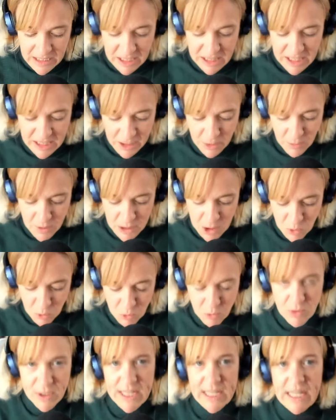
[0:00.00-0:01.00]
the thing that works
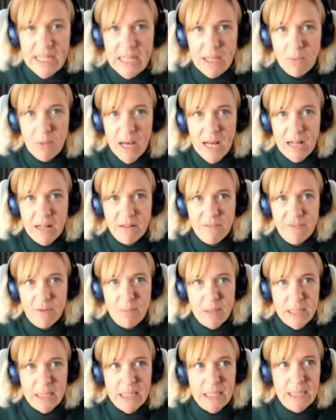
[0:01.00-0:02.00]
really well for
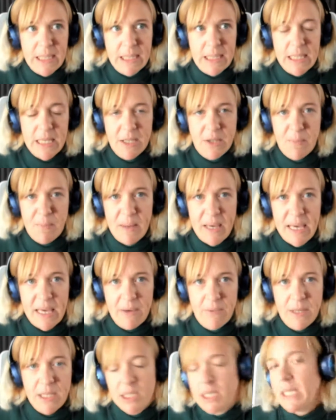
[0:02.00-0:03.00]
business is the other
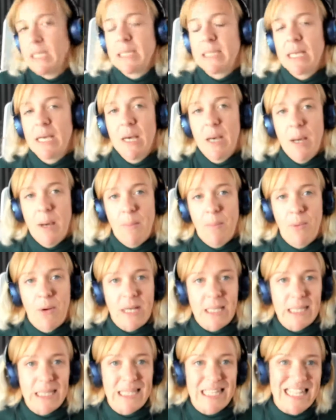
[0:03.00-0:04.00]
P, which is
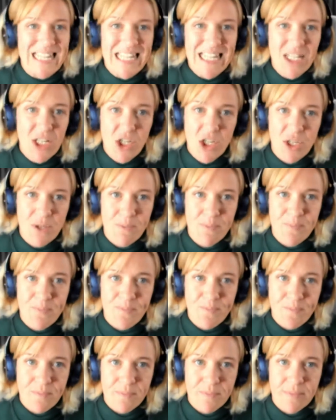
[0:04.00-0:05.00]
prestige.
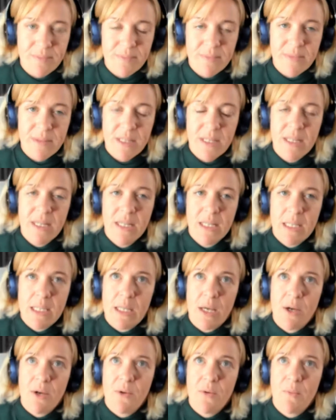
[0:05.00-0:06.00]

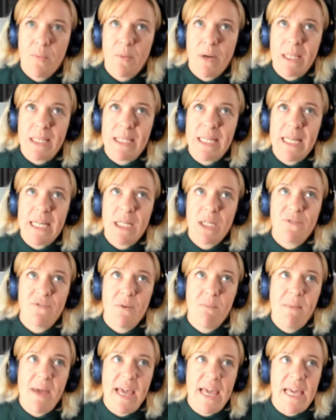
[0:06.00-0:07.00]
So, prestige
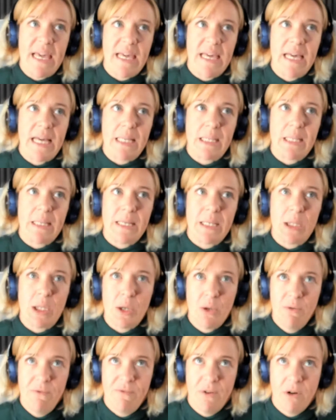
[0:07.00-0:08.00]
for me is
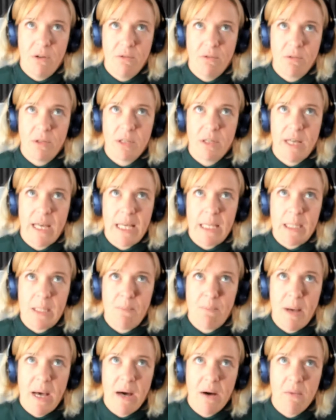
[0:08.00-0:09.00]
twofold it's
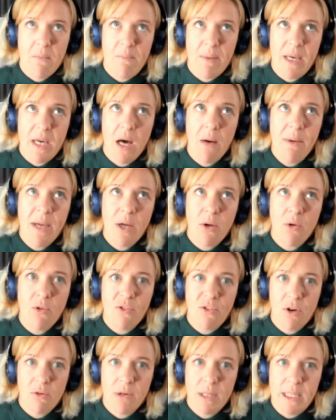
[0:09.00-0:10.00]
about becoming an
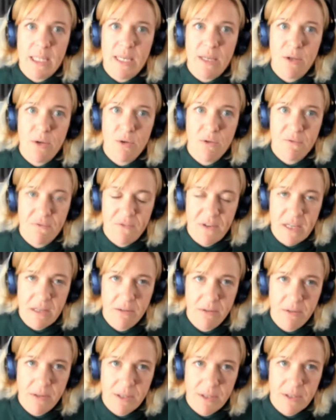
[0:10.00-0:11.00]
authority in your
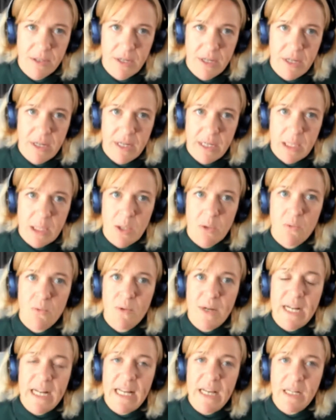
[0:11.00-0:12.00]
field. So,
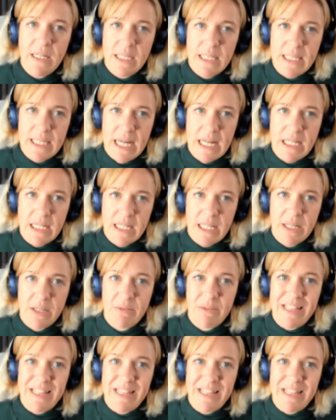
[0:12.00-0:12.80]
really understanding,